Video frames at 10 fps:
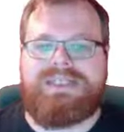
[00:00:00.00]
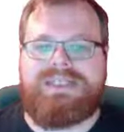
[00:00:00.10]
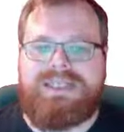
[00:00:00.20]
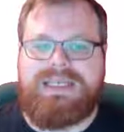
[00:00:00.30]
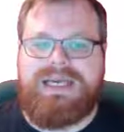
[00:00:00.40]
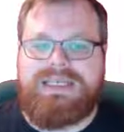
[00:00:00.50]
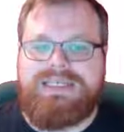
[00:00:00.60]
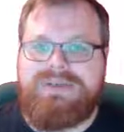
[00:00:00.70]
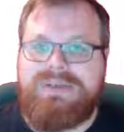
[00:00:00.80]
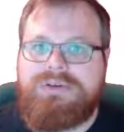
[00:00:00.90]
set lies
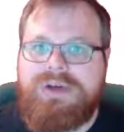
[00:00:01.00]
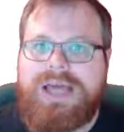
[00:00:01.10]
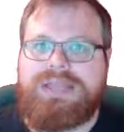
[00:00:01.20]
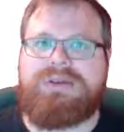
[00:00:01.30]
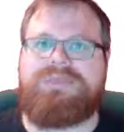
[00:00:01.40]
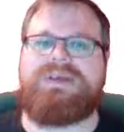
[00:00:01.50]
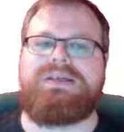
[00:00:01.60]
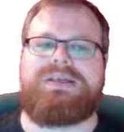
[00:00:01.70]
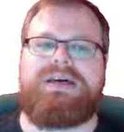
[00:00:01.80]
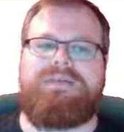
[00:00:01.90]
to the right of
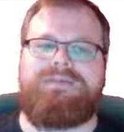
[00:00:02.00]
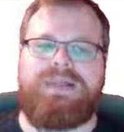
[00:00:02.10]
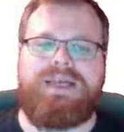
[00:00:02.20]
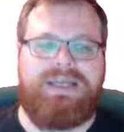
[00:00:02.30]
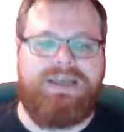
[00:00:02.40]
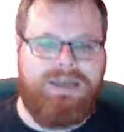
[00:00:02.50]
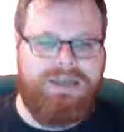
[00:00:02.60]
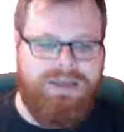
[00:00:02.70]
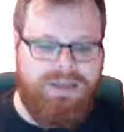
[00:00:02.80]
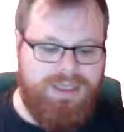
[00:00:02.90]
this half plane.
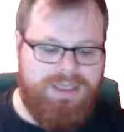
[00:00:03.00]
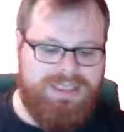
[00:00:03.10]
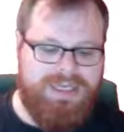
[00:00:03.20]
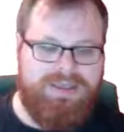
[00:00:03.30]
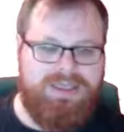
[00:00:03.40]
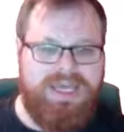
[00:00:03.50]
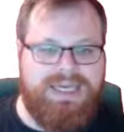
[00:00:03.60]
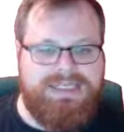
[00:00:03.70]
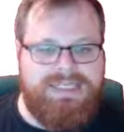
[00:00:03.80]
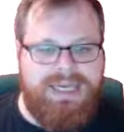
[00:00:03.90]
Take the
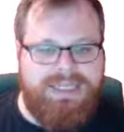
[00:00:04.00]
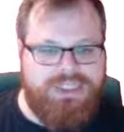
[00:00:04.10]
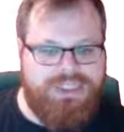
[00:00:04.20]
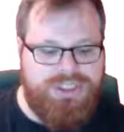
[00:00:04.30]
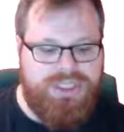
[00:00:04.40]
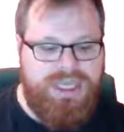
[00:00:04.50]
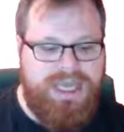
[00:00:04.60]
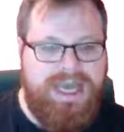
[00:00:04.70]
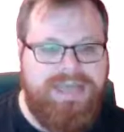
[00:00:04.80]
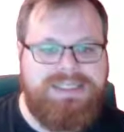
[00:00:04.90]
next edge,
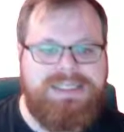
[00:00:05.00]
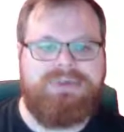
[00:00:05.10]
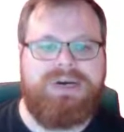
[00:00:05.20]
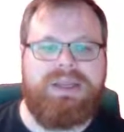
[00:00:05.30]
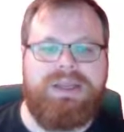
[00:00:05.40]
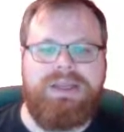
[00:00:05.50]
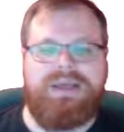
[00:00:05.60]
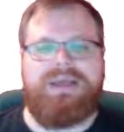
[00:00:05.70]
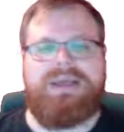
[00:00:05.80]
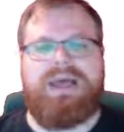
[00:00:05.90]
and so on,
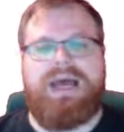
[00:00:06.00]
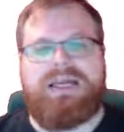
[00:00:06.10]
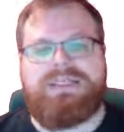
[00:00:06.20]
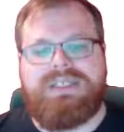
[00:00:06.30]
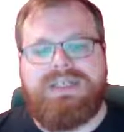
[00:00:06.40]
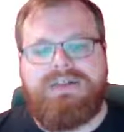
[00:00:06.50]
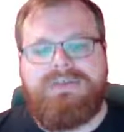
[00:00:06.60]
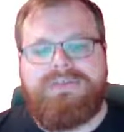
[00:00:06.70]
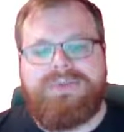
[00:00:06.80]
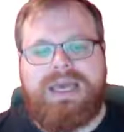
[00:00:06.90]
until
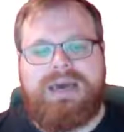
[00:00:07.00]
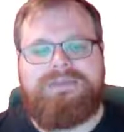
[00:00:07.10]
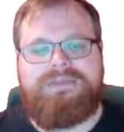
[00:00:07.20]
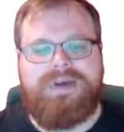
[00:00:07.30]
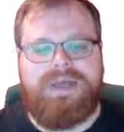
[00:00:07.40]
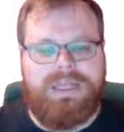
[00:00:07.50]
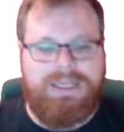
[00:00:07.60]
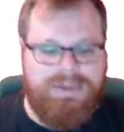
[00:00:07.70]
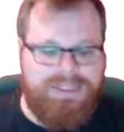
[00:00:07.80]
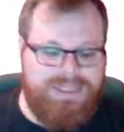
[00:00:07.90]
we have
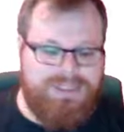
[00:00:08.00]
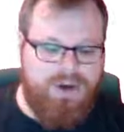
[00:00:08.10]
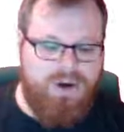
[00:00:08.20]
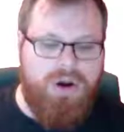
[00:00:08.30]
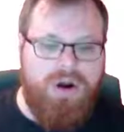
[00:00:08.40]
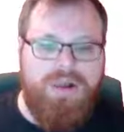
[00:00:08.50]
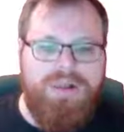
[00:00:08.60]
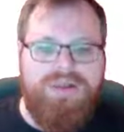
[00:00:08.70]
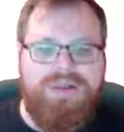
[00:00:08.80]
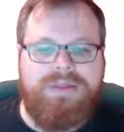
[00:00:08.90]
looked at all
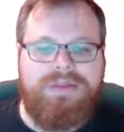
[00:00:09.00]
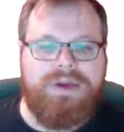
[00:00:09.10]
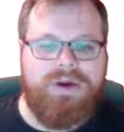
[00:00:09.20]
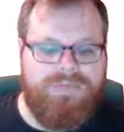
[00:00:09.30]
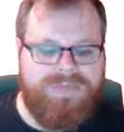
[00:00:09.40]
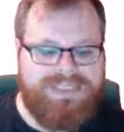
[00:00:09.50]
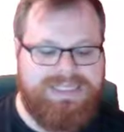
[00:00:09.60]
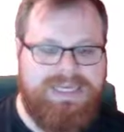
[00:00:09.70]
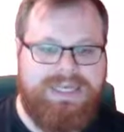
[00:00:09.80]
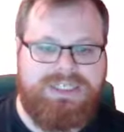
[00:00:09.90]
the convex
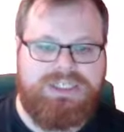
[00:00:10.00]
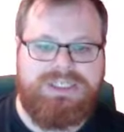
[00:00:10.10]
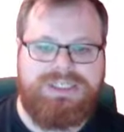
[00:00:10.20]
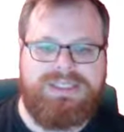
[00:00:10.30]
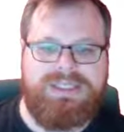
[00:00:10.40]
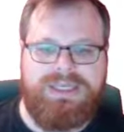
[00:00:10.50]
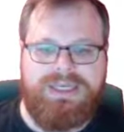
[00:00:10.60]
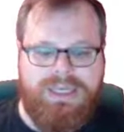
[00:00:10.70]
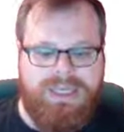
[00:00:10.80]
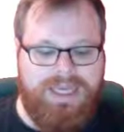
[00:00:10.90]
hull edges,
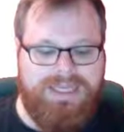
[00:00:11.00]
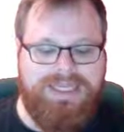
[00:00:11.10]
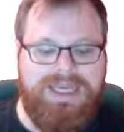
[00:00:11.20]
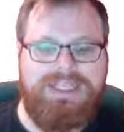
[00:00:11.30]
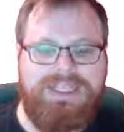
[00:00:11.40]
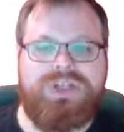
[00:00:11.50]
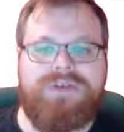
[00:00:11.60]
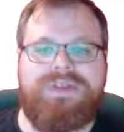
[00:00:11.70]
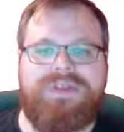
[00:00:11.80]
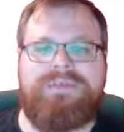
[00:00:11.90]
and each of
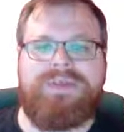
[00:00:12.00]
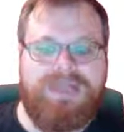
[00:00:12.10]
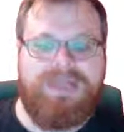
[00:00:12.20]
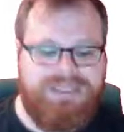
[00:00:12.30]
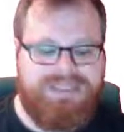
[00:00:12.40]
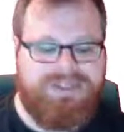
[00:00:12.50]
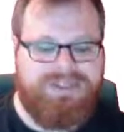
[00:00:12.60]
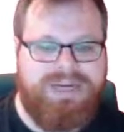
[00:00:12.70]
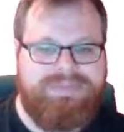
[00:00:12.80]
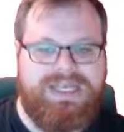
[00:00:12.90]
them
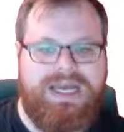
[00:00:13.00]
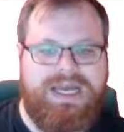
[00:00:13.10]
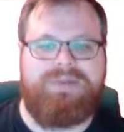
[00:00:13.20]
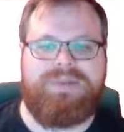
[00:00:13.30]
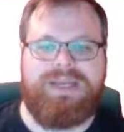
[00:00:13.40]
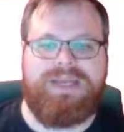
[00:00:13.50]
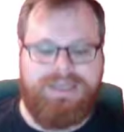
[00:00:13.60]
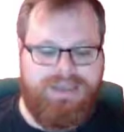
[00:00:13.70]
describes a half plane.